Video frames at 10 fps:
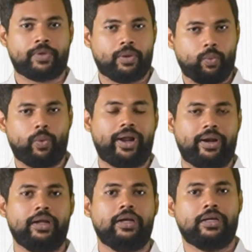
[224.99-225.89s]

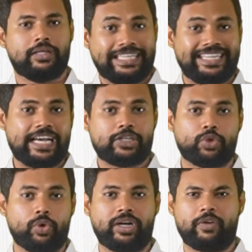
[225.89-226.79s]
One, India has
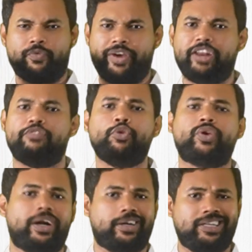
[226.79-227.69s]
told that very few
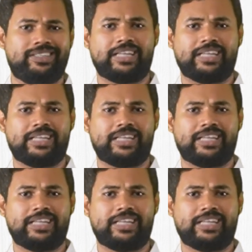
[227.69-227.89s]
countries